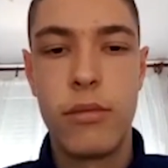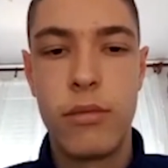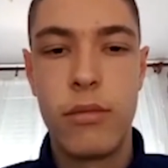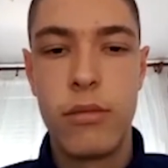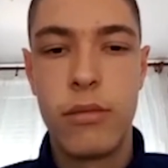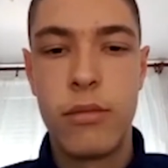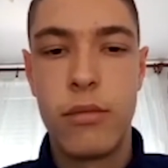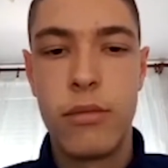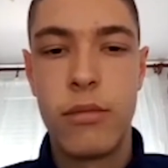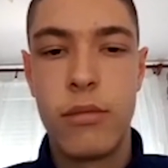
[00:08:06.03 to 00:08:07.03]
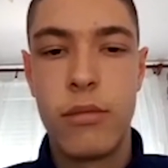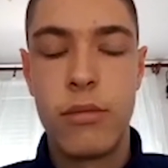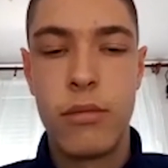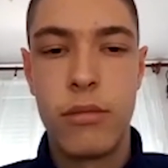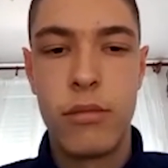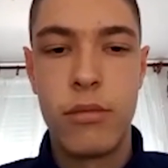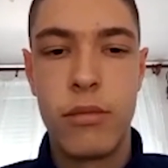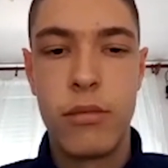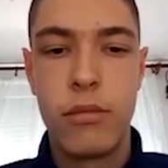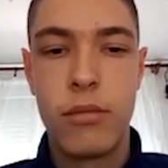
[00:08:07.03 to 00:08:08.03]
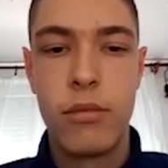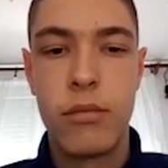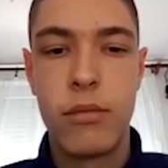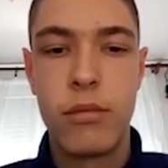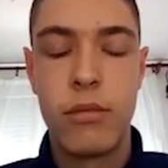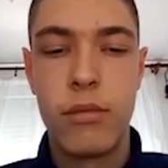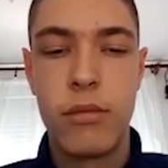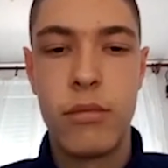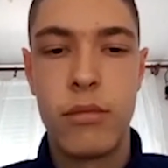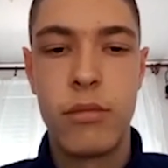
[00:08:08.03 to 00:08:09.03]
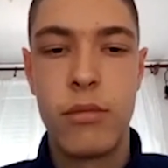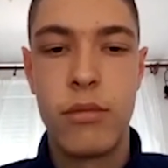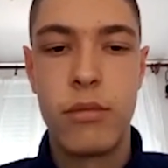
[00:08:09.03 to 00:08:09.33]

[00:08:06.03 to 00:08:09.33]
(silent)